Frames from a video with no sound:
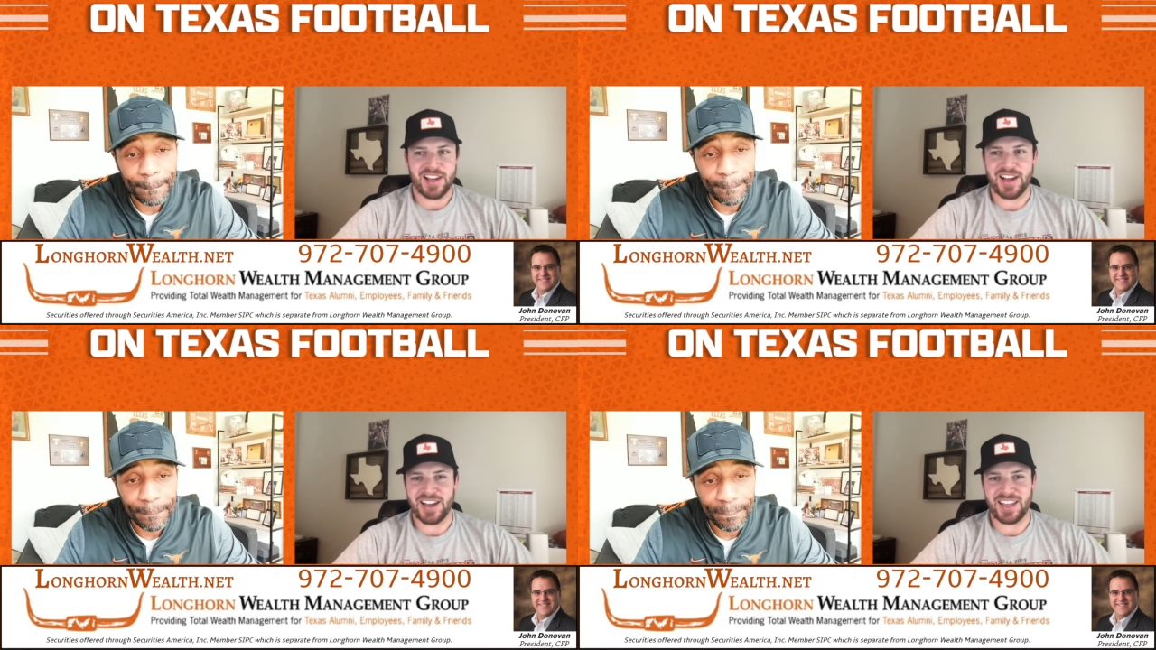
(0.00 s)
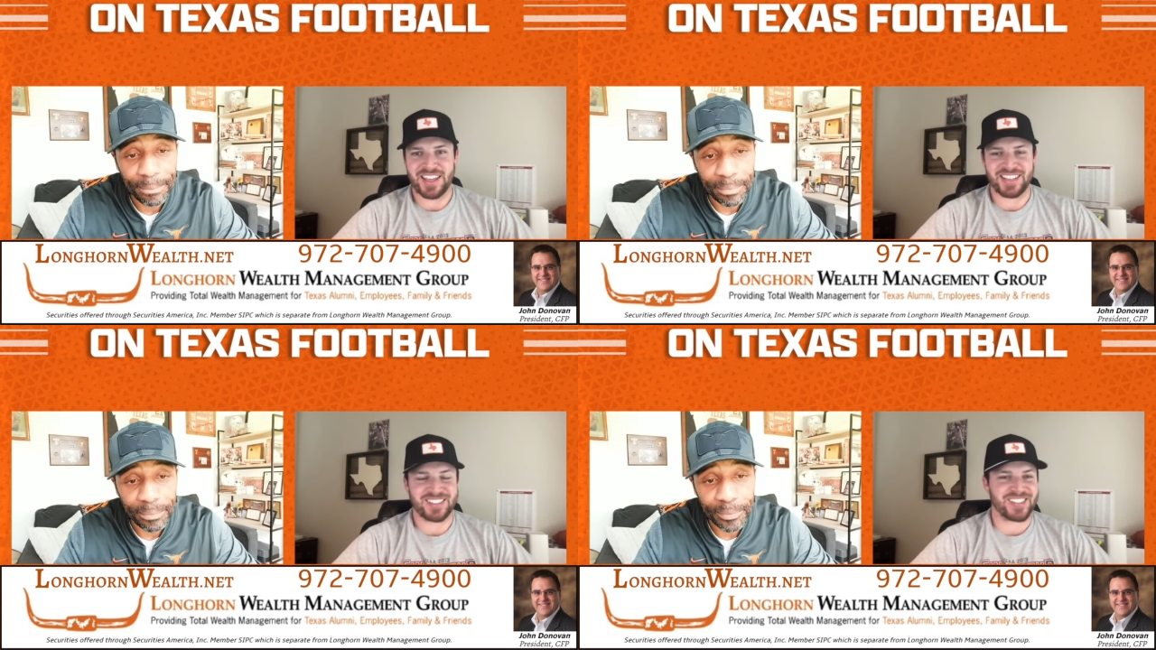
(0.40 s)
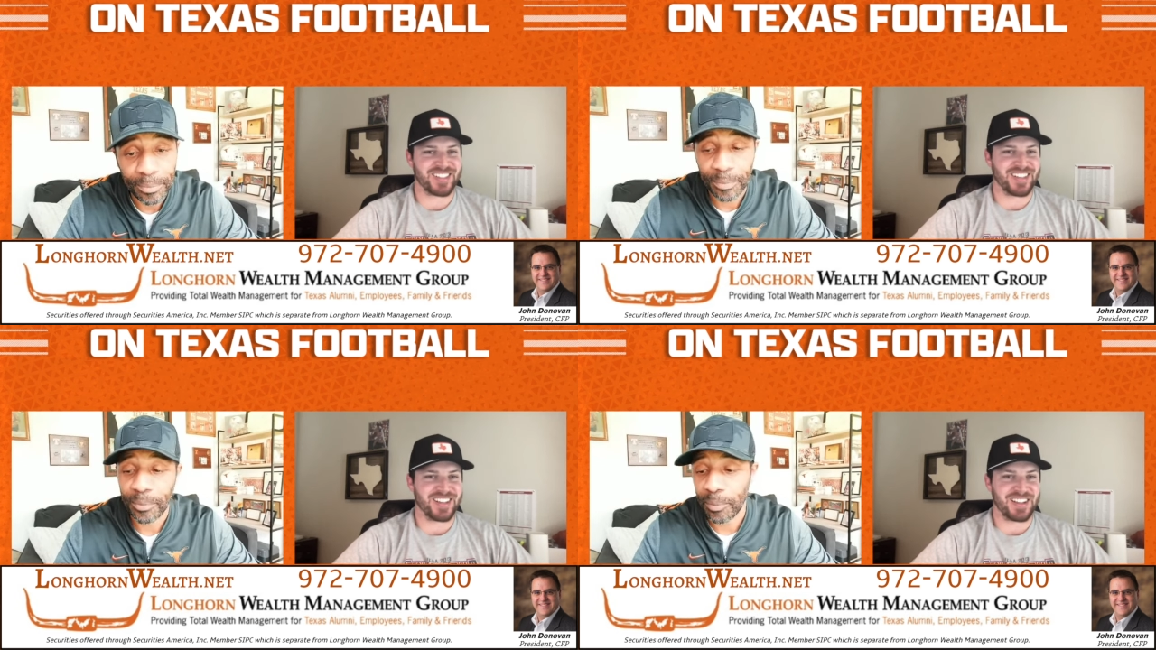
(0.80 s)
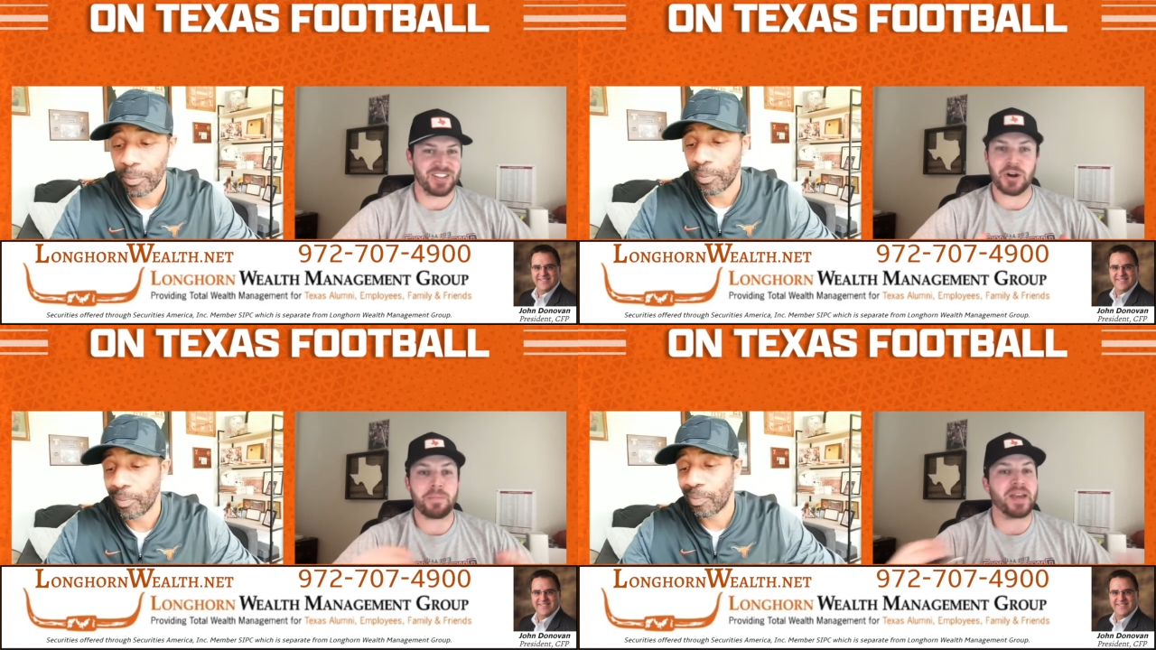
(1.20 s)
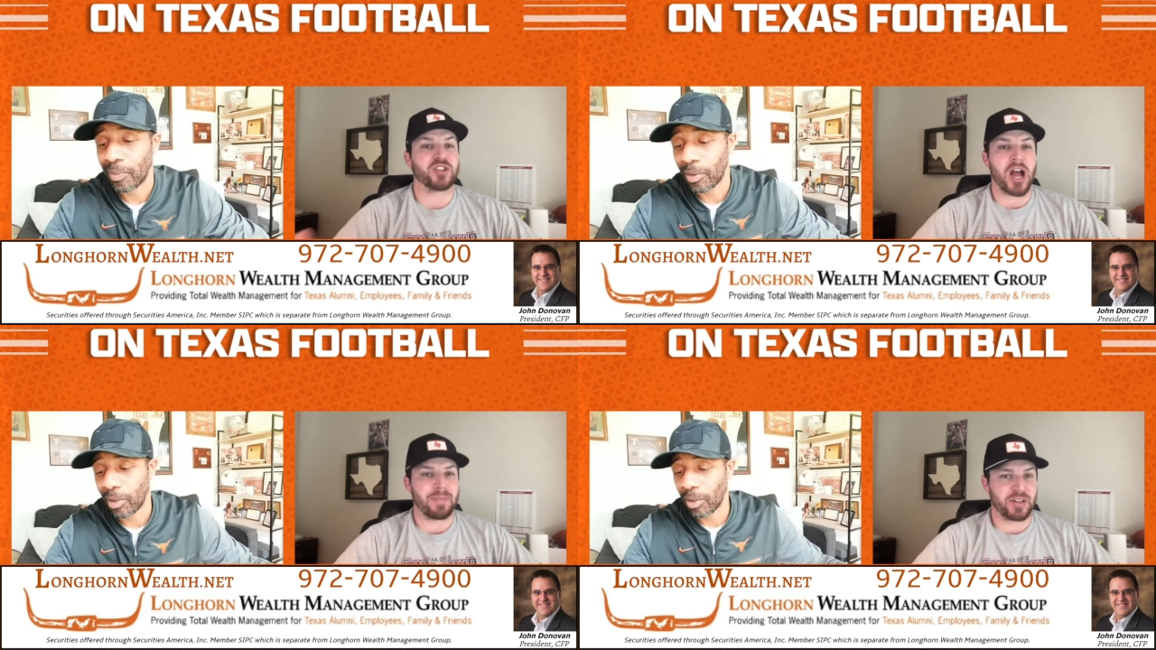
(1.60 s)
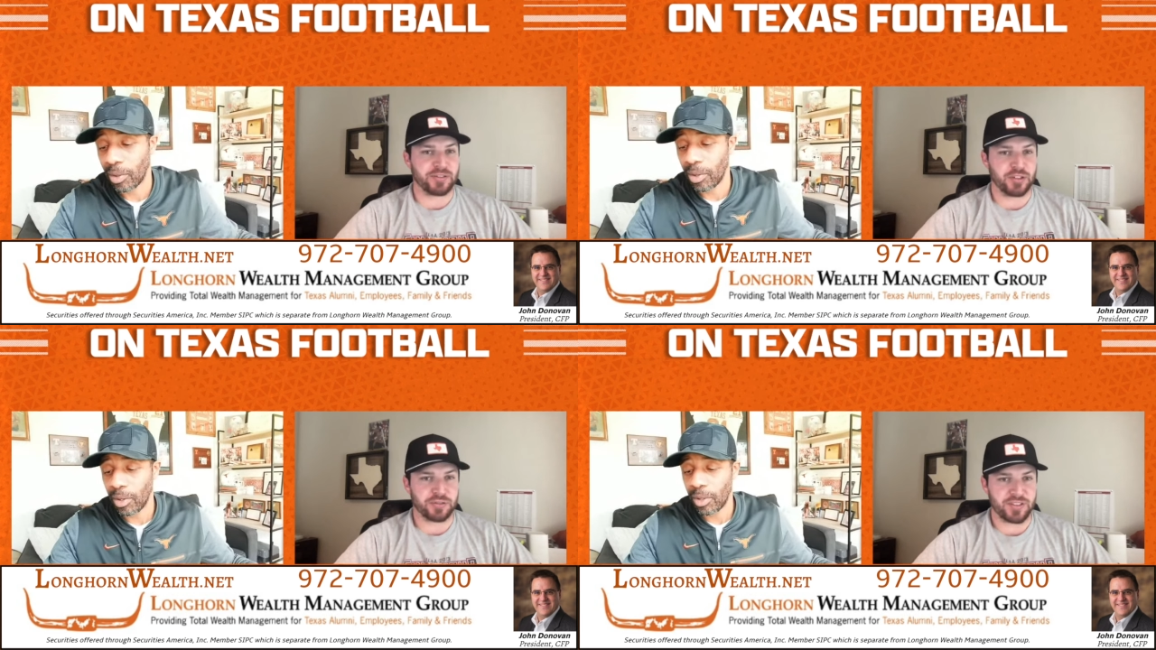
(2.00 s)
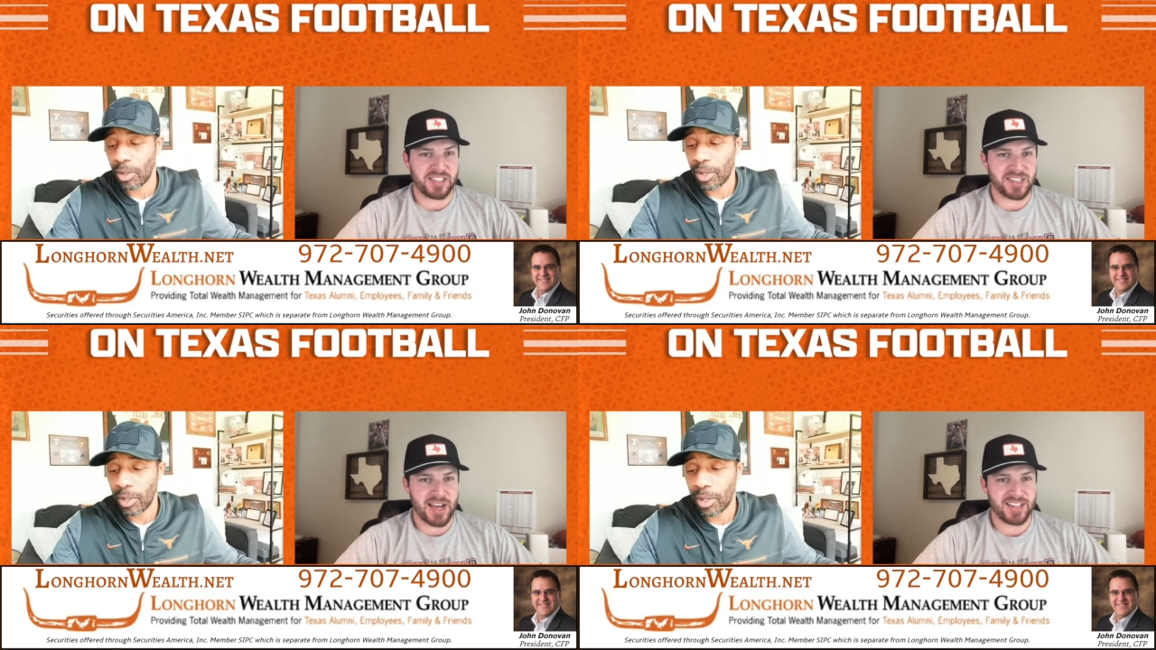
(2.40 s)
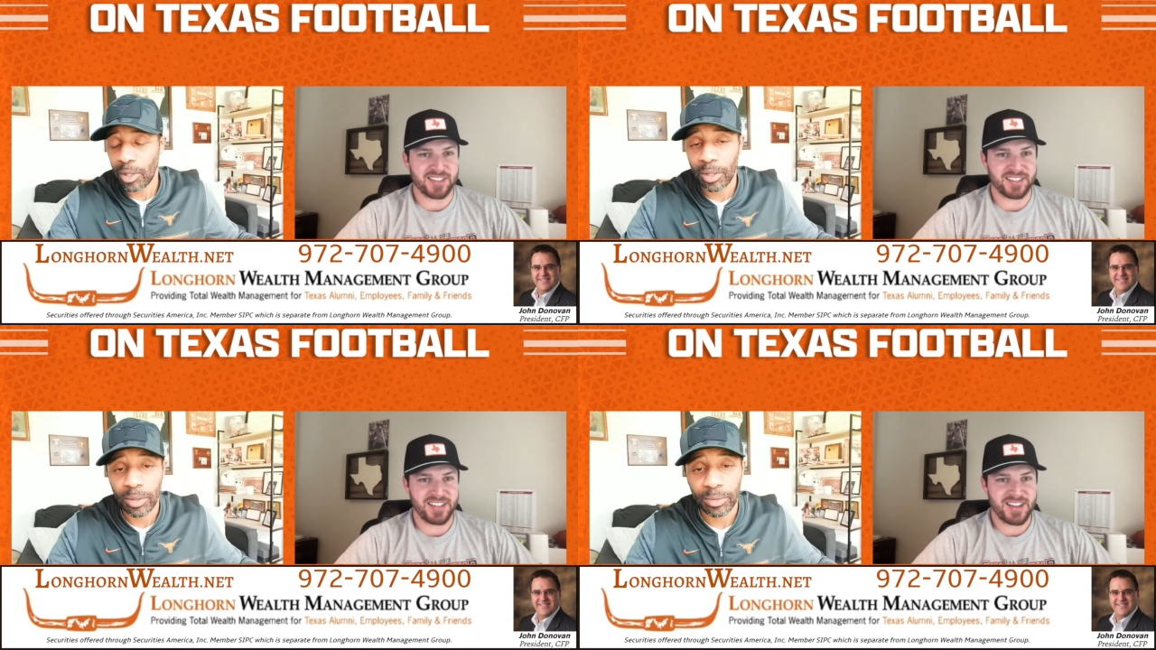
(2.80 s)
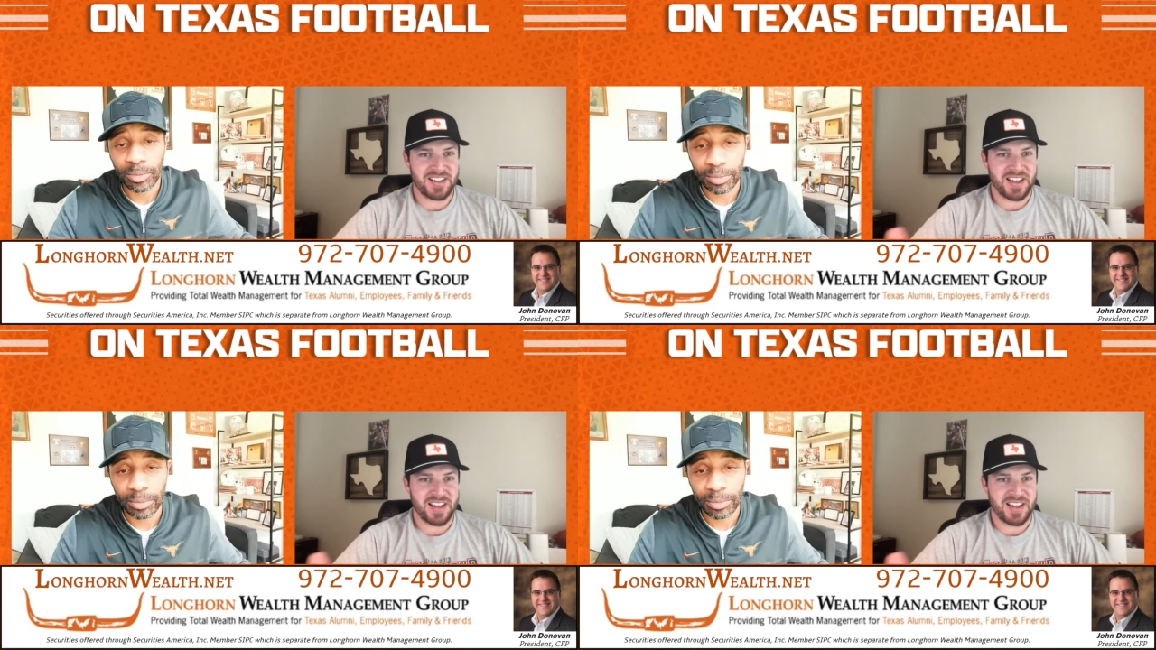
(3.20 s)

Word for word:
Speaker 1: uh, it's you know a big job interview for these guys.